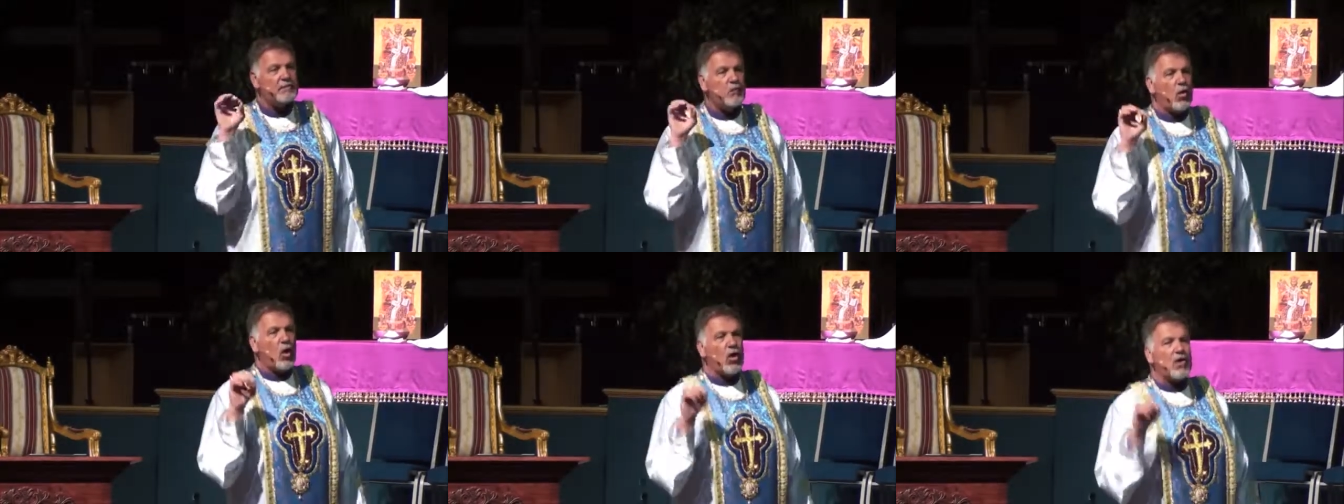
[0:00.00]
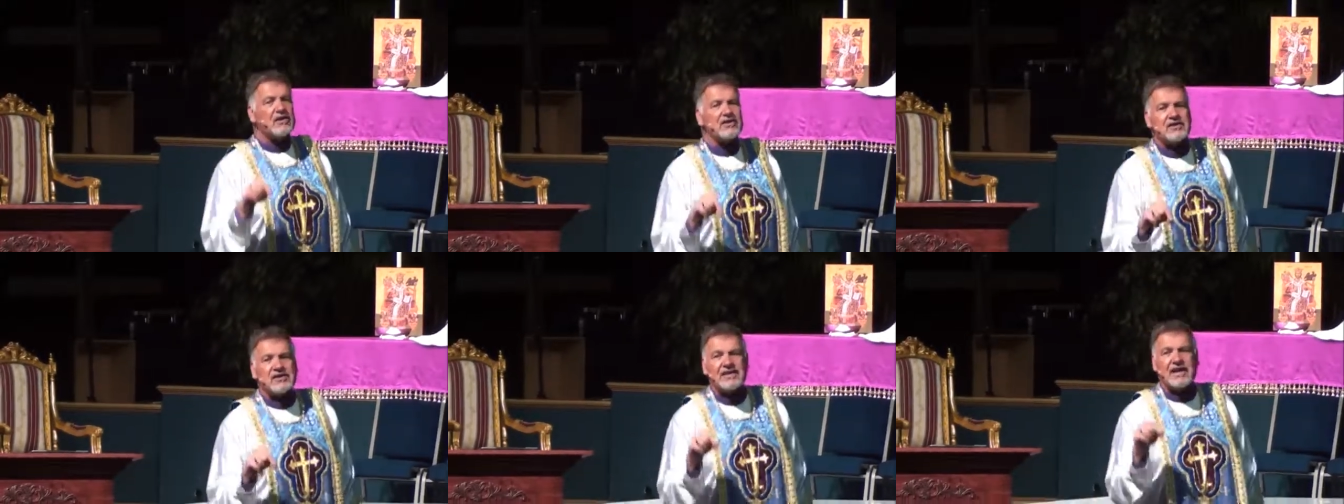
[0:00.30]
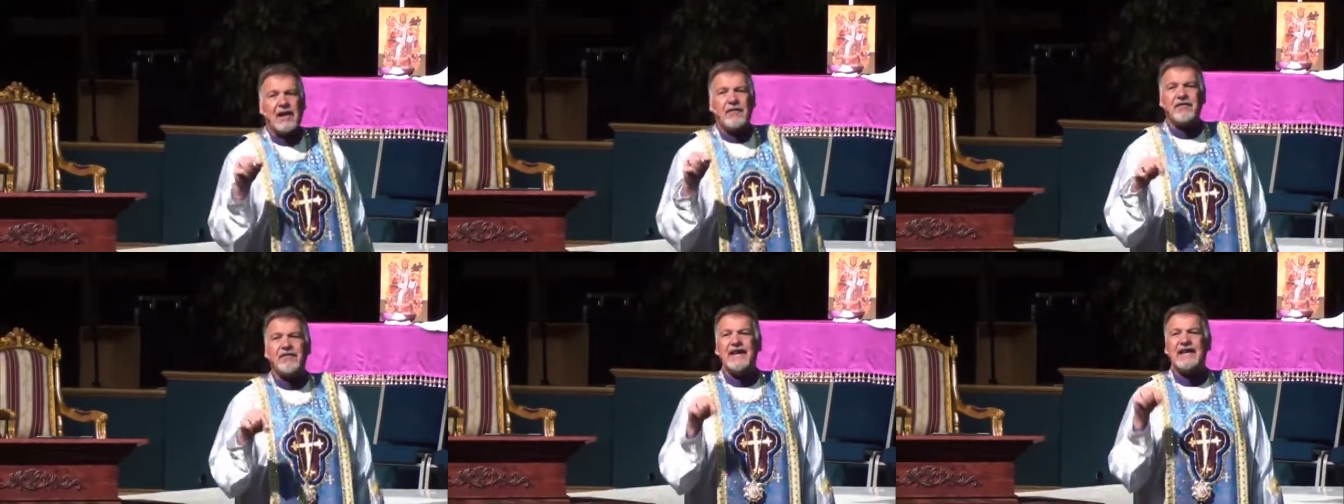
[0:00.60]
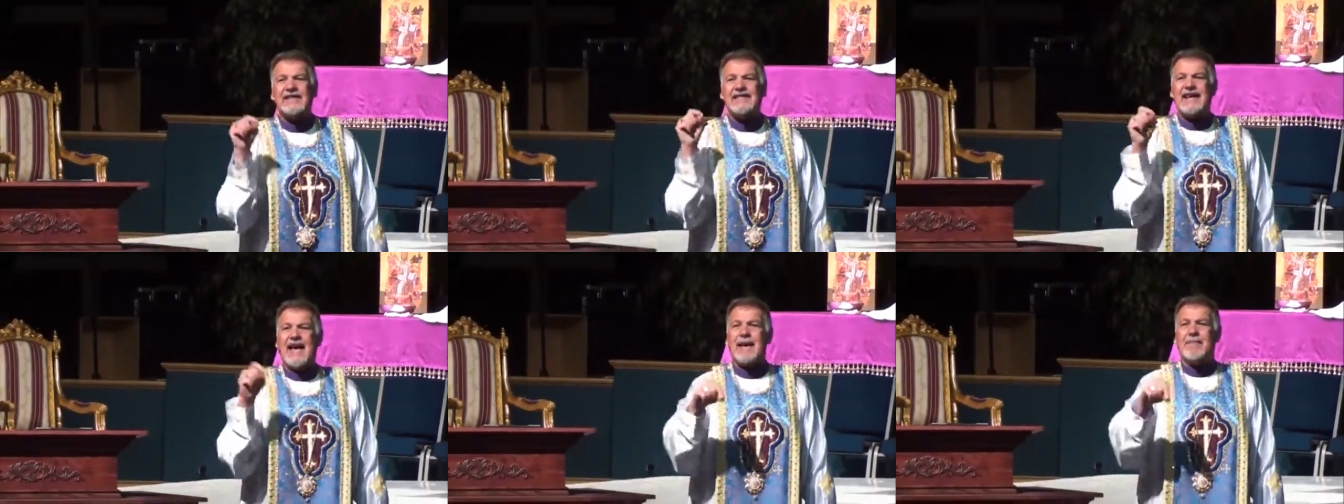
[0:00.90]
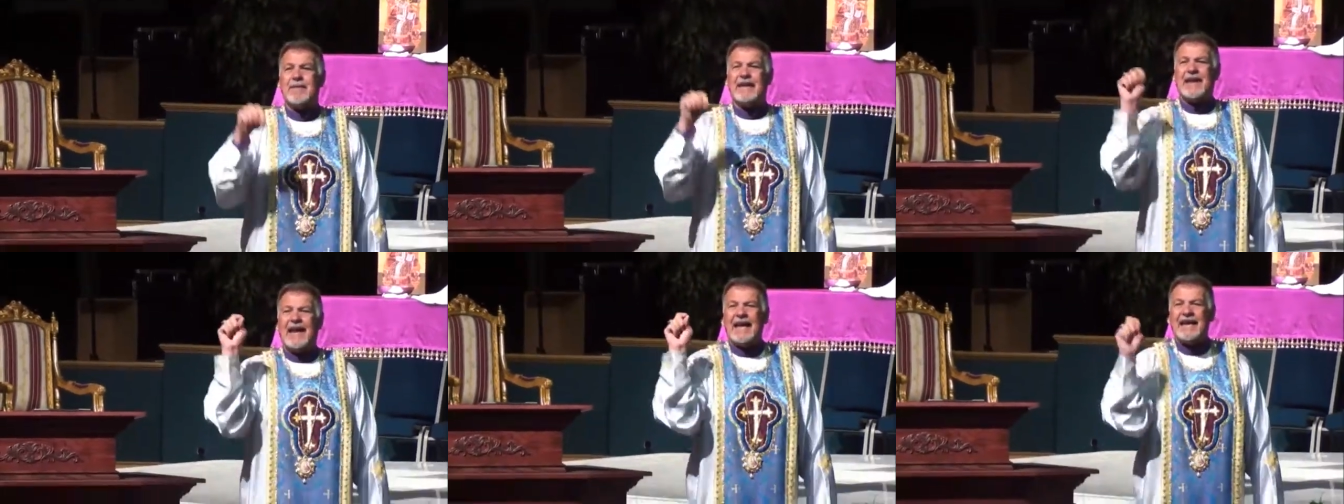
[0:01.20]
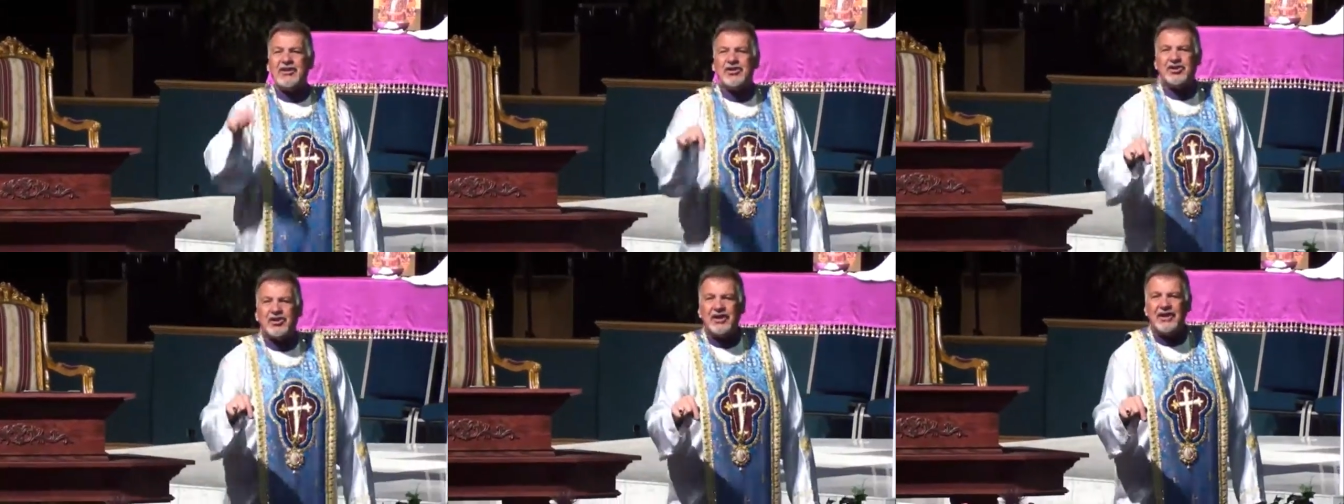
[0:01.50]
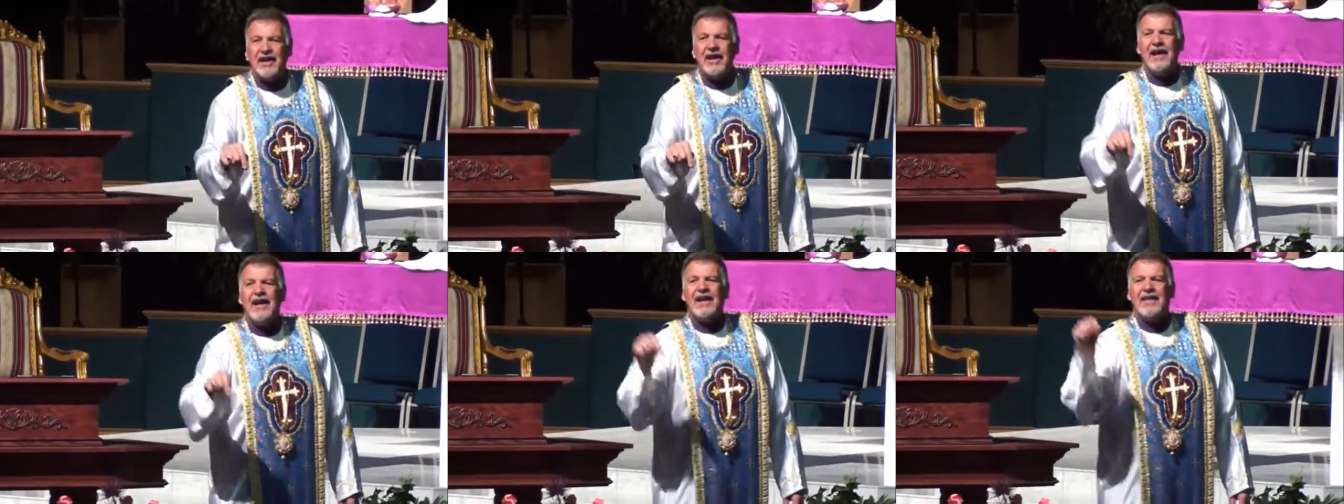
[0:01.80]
more self-examination